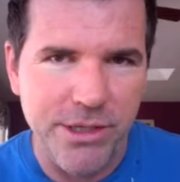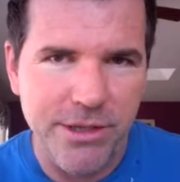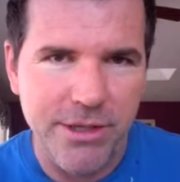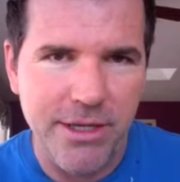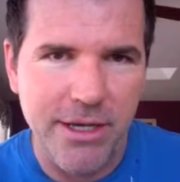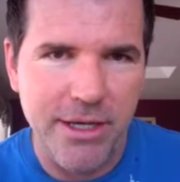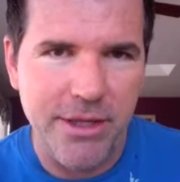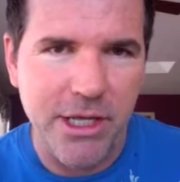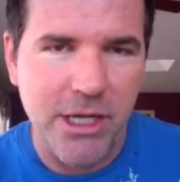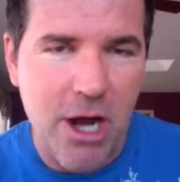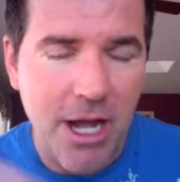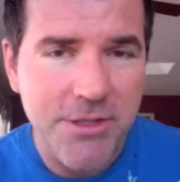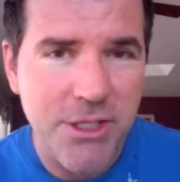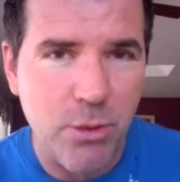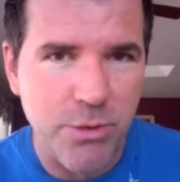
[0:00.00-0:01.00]
the
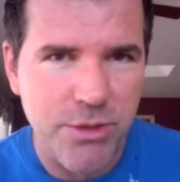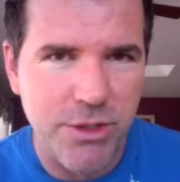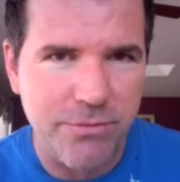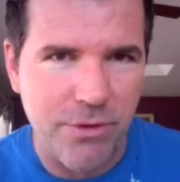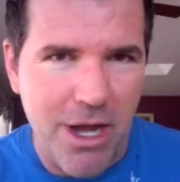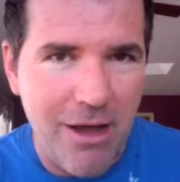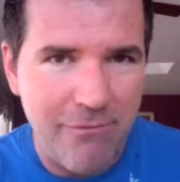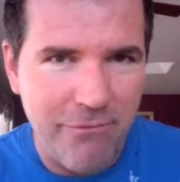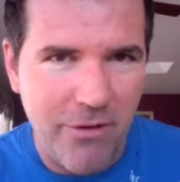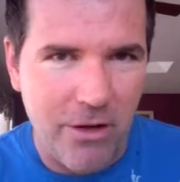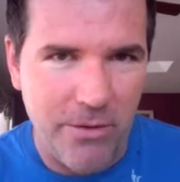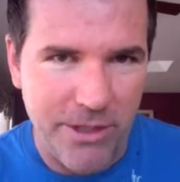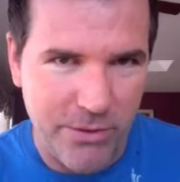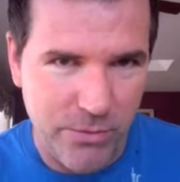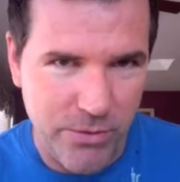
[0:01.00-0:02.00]
consequences for not
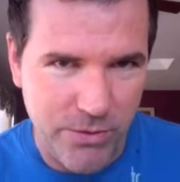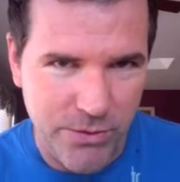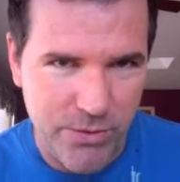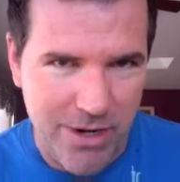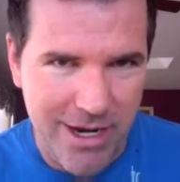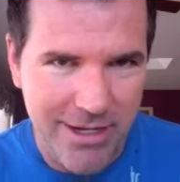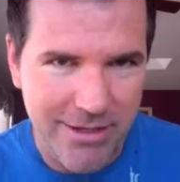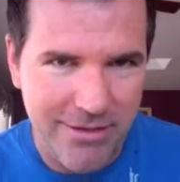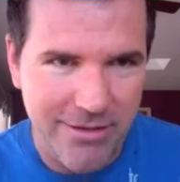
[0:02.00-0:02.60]
following the rules, right?